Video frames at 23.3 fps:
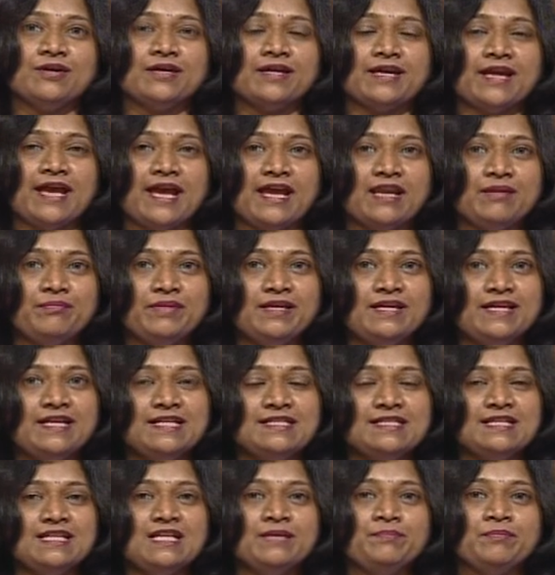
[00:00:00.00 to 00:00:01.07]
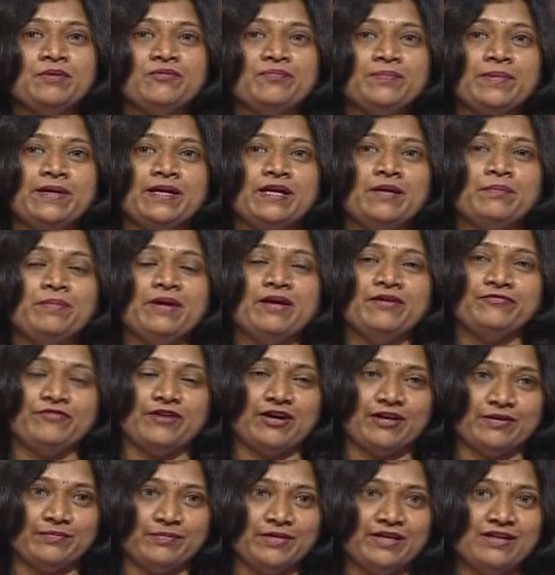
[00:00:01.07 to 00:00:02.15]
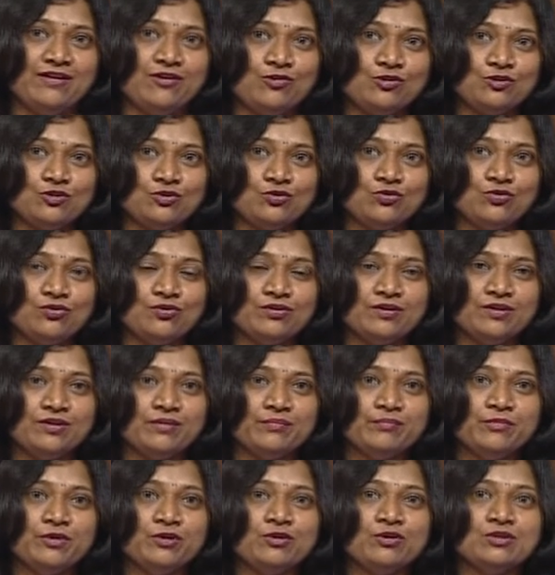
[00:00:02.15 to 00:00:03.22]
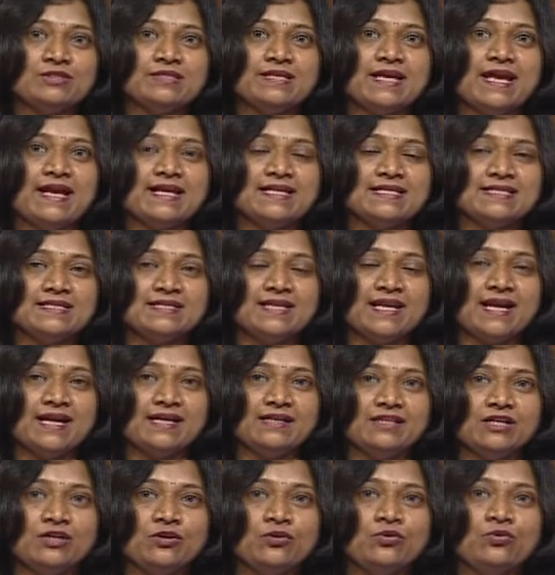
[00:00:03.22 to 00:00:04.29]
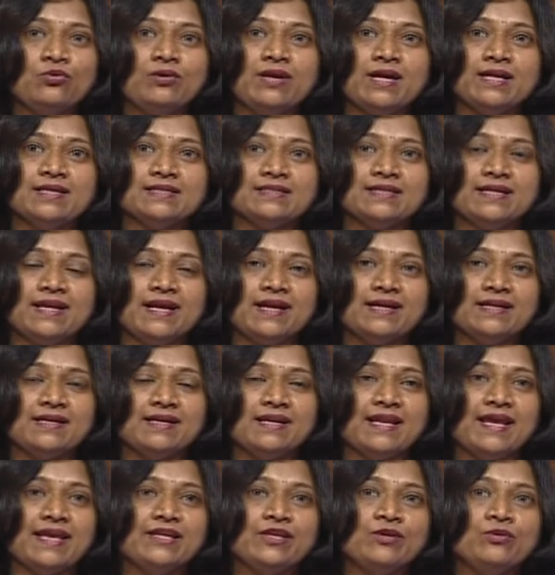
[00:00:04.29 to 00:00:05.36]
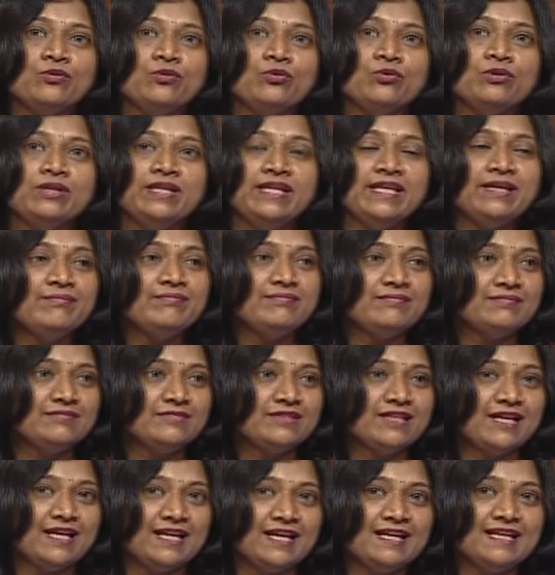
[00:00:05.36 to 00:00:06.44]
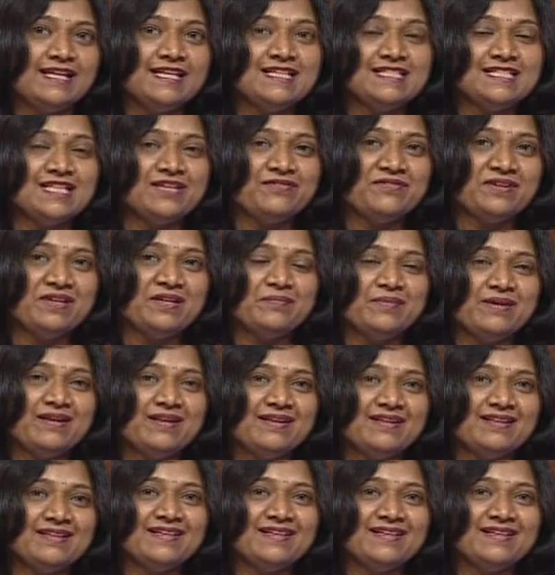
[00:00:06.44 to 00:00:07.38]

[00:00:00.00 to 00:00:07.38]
can be easily prepared by a farmer also, because the crude extract like neem currently is available